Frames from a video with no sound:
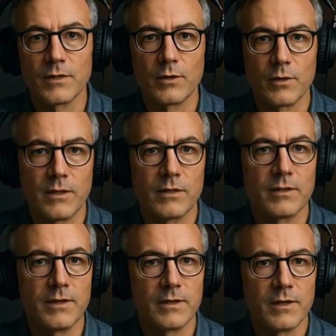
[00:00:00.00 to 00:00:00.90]
you a
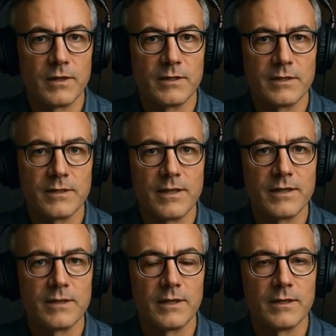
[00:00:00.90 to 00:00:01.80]
clear
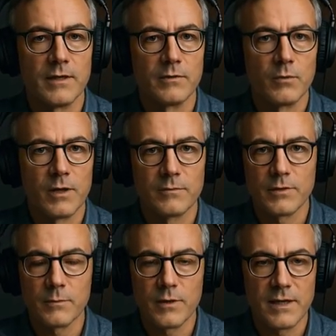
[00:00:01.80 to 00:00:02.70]
understanding of what
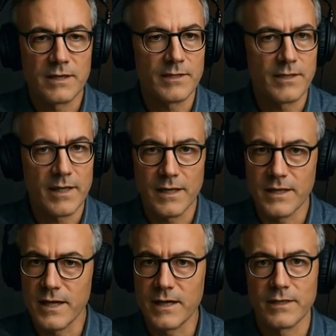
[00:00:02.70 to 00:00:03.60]
Perplexity
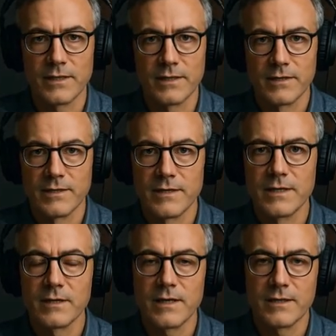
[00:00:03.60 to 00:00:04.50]
AI is
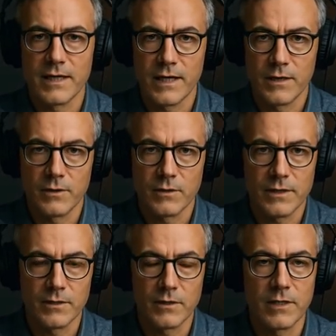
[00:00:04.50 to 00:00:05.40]
and how you
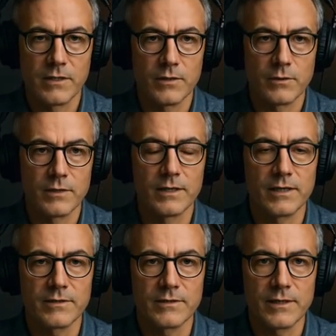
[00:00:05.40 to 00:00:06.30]
can start using
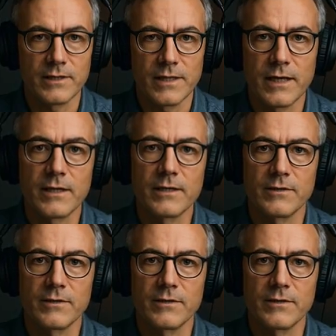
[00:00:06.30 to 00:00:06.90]
it today.